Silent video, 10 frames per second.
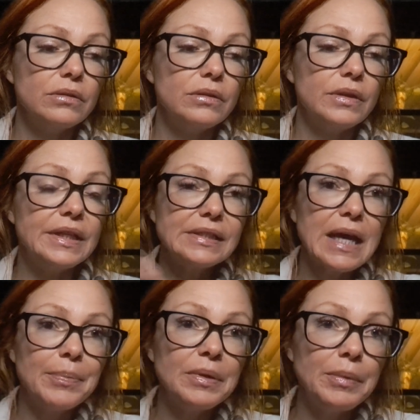This
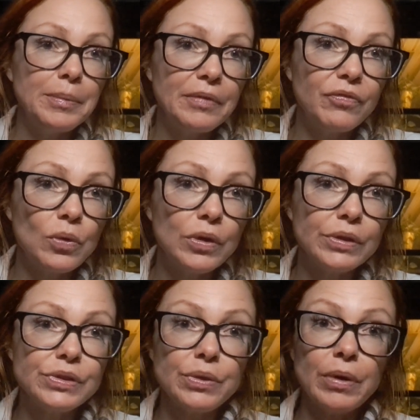happened to me before,
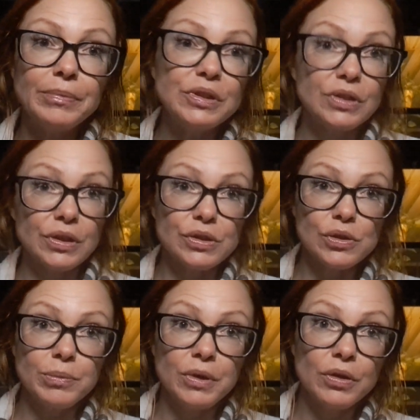so I'm just going to
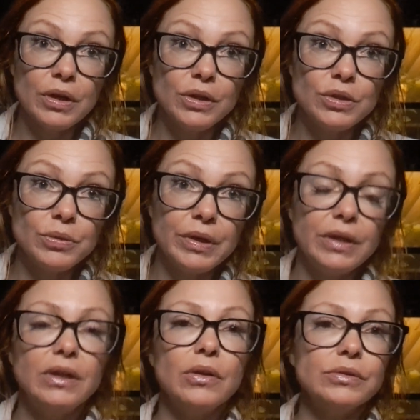assume you're going to do it,
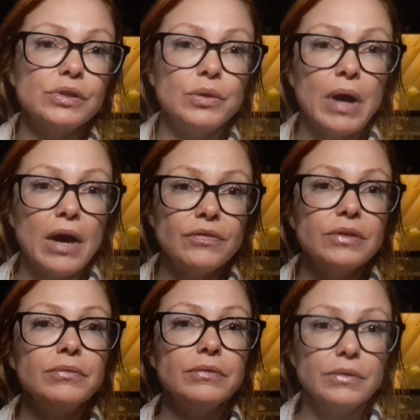you know. So you're
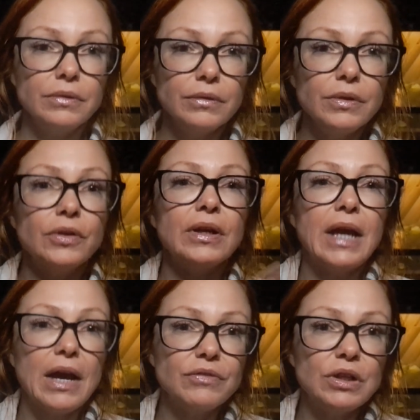going to
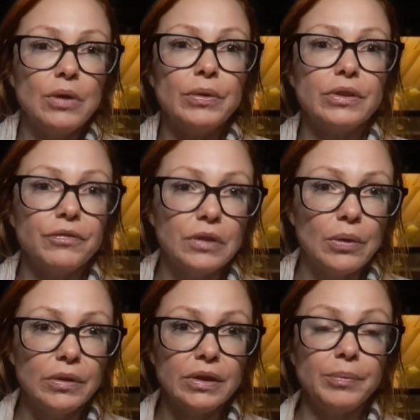have to go with the
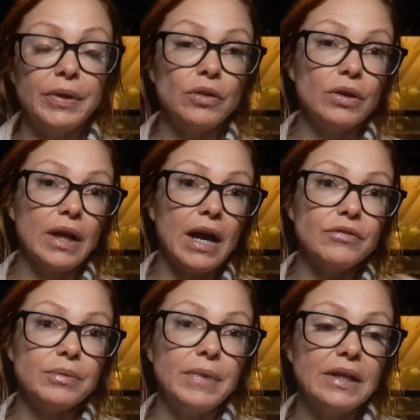flow a little bit. You're going to have
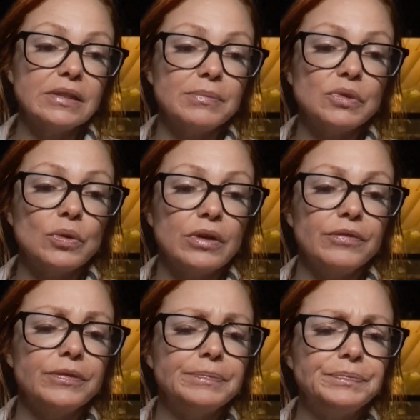to make some sort of